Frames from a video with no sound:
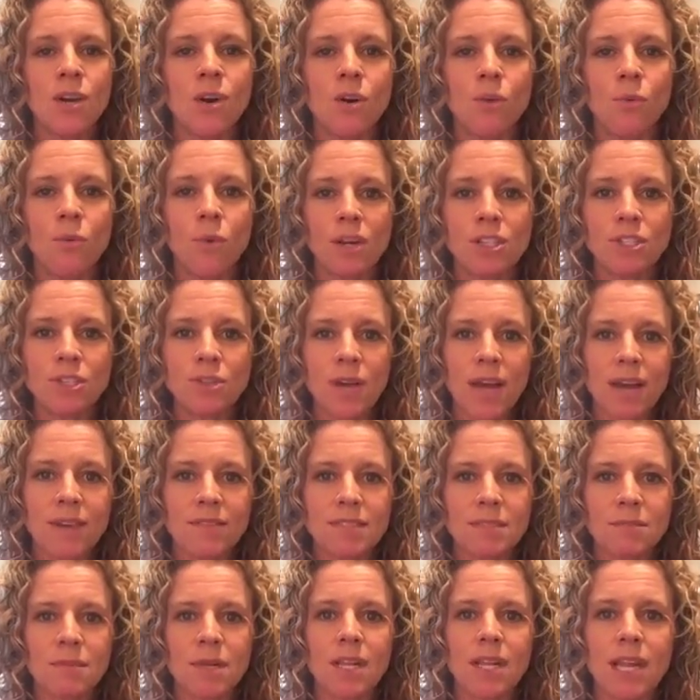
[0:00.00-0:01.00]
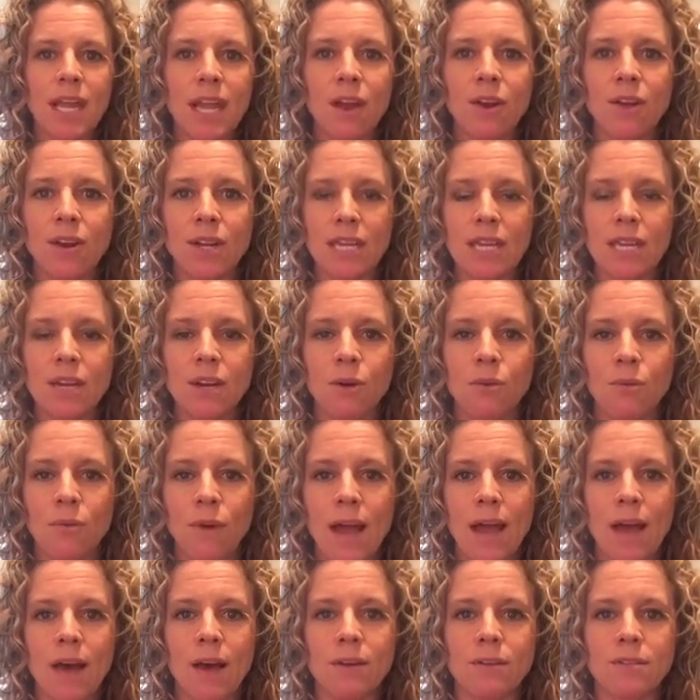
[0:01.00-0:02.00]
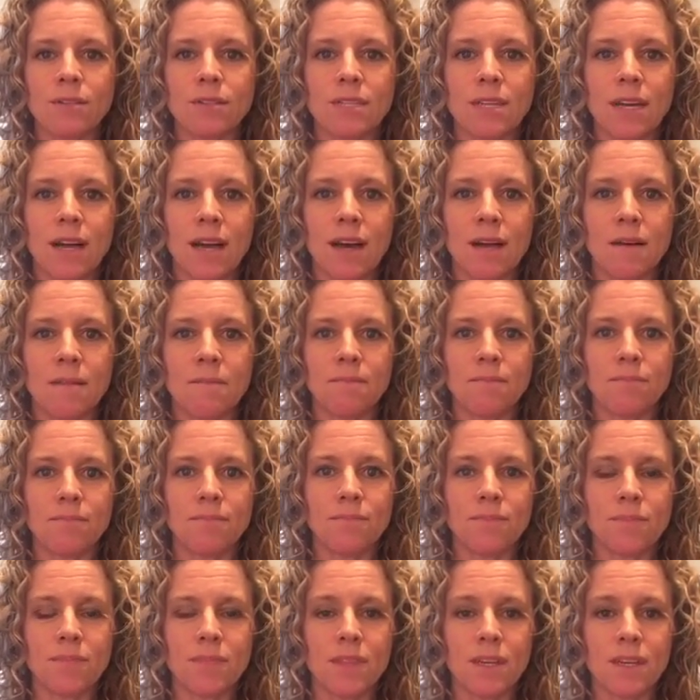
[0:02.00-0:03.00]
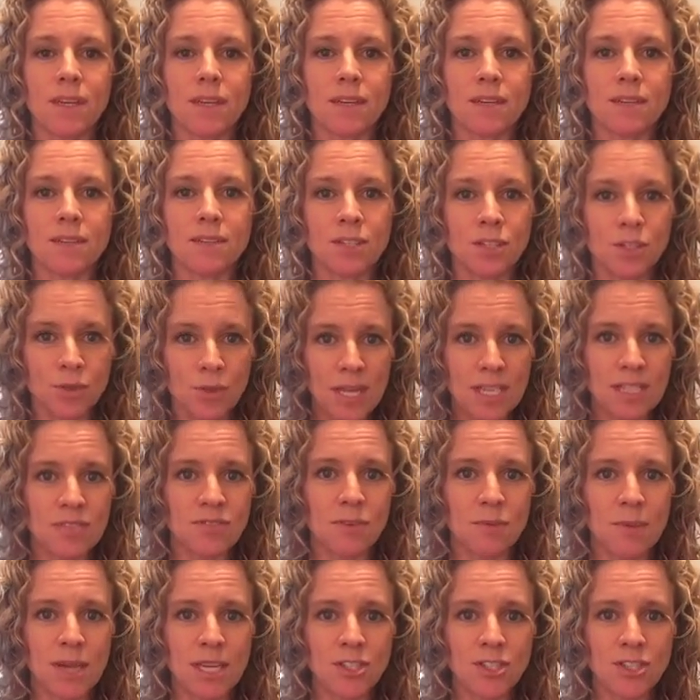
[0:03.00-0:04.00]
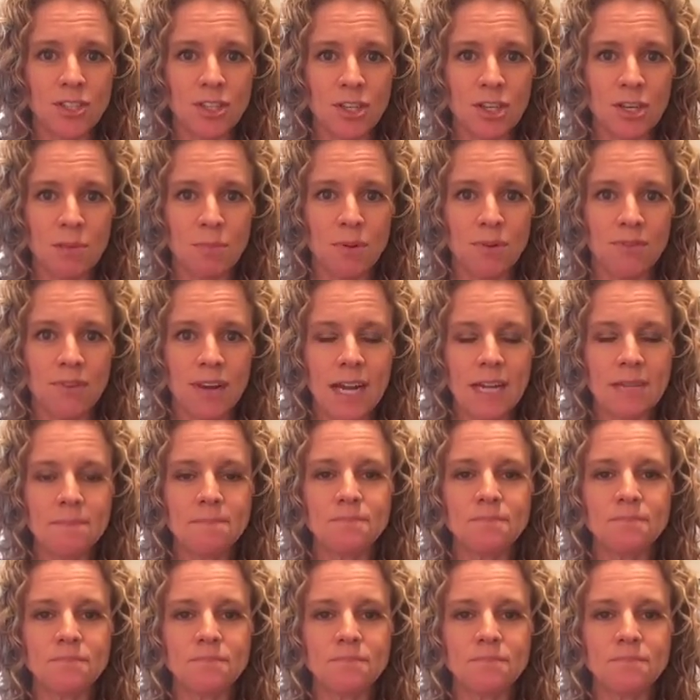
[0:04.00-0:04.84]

Once you have some clarity around the transformation that you provide,